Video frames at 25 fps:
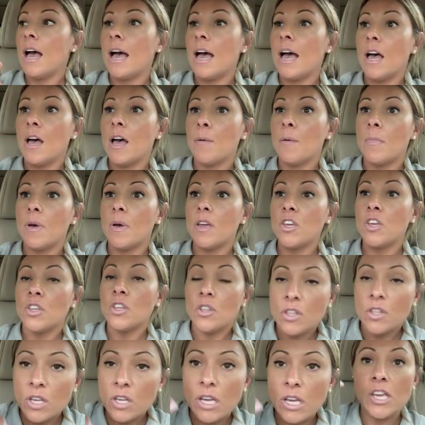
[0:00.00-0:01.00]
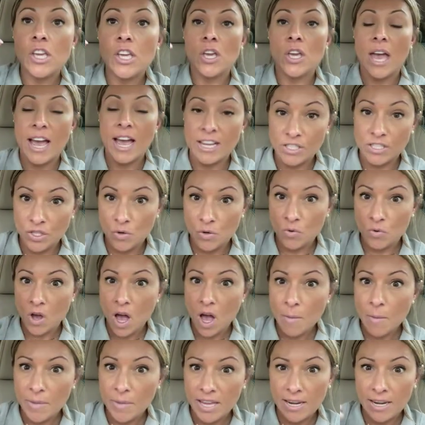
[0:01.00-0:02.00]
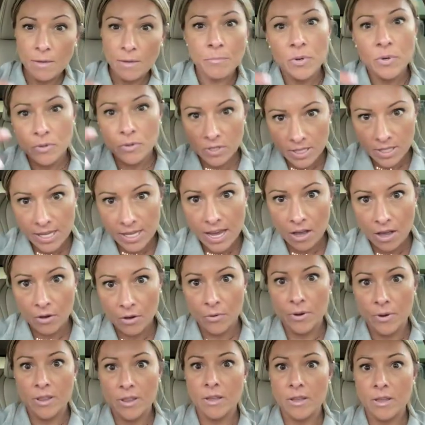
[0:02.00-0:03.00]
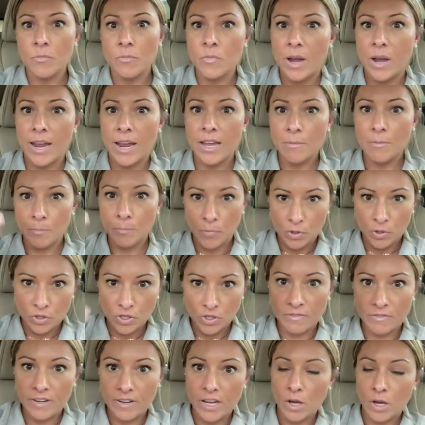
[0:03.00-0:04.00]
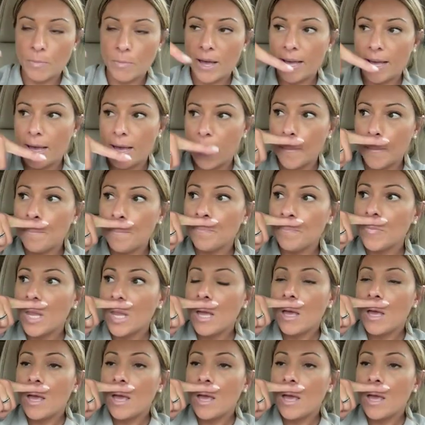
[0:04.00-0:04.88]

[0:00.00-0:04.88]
as you comment, it boosts in the algorithm, right? Boost your video back up,